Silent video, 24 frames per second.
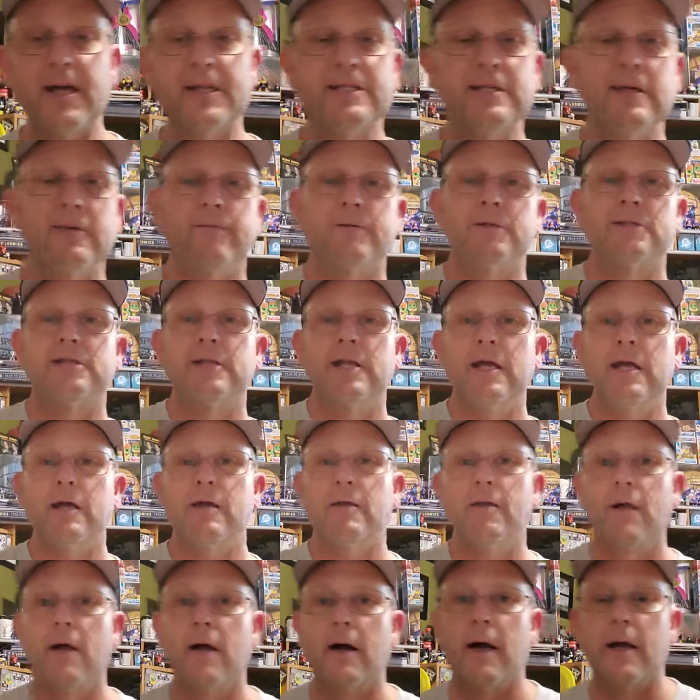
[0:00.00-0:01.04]
that's it for
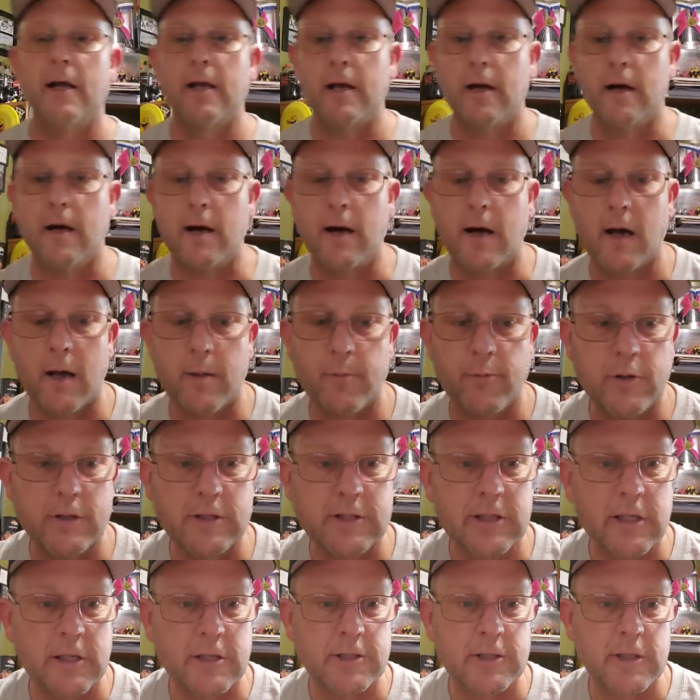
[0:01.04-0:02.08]
today. I
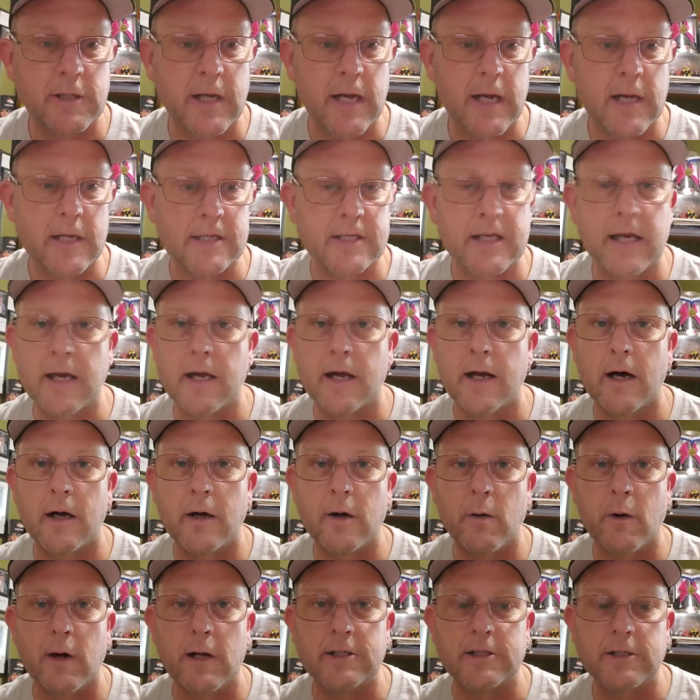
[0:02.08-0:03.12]
appreciate you guys hanging out
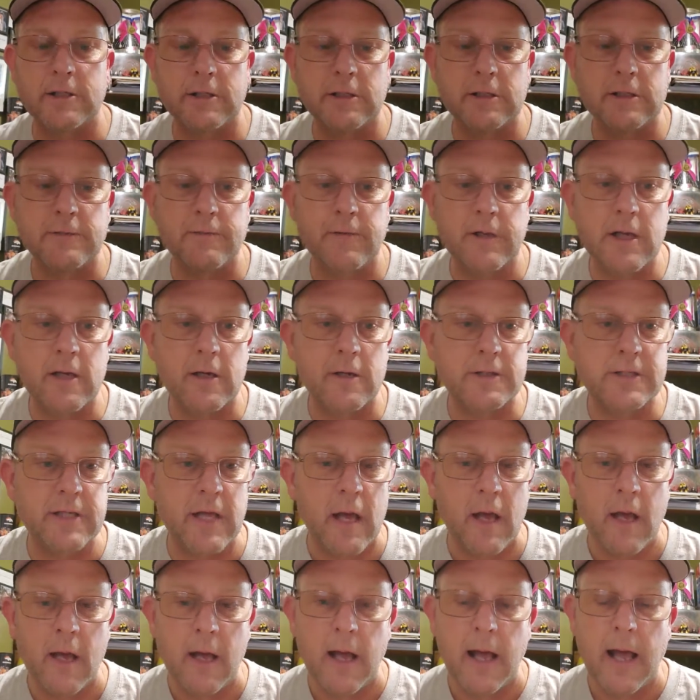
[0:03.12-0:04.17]
and watching these videos.
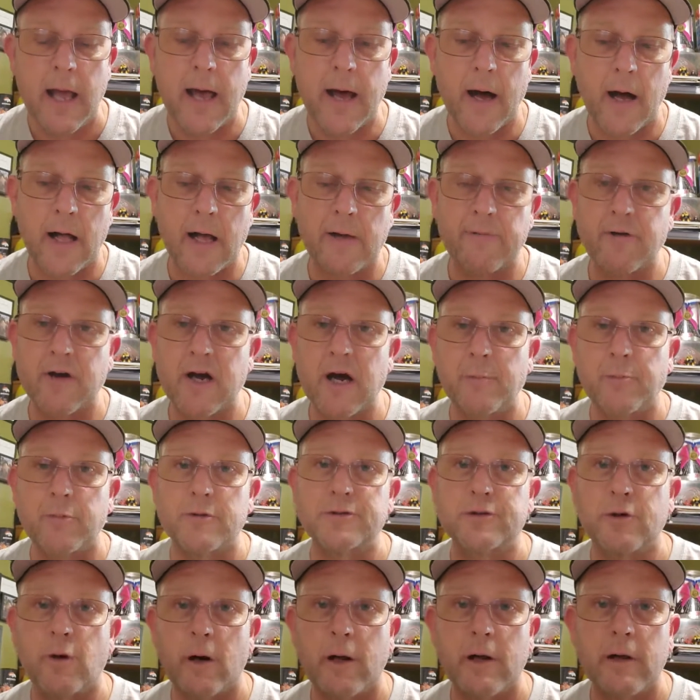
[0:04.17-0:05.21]
I'll have a couple
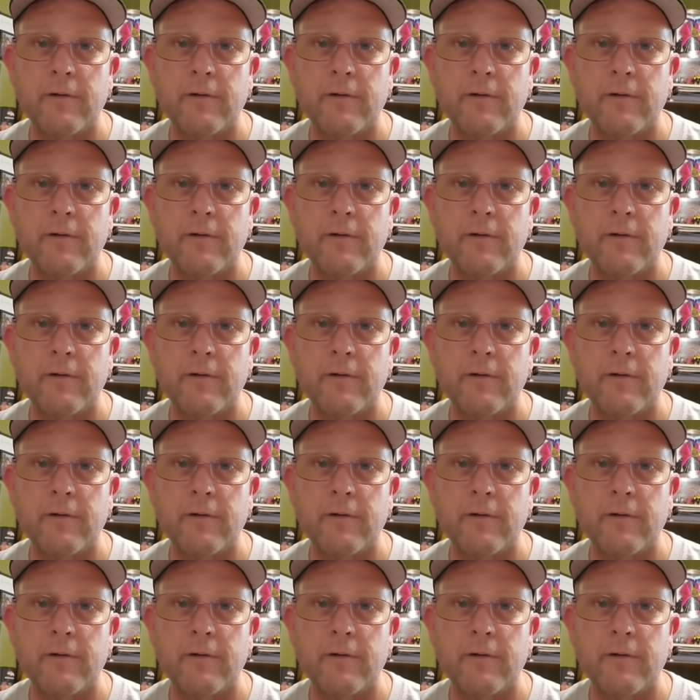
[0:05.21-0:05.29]
at